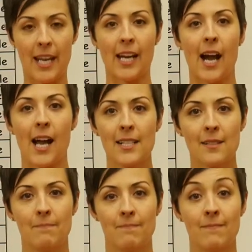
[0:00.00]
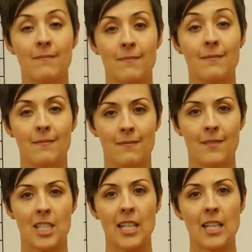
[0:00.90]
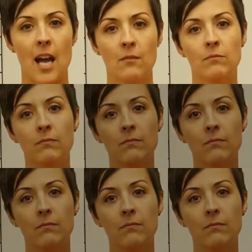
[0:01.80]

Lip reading: today, guys. See ya.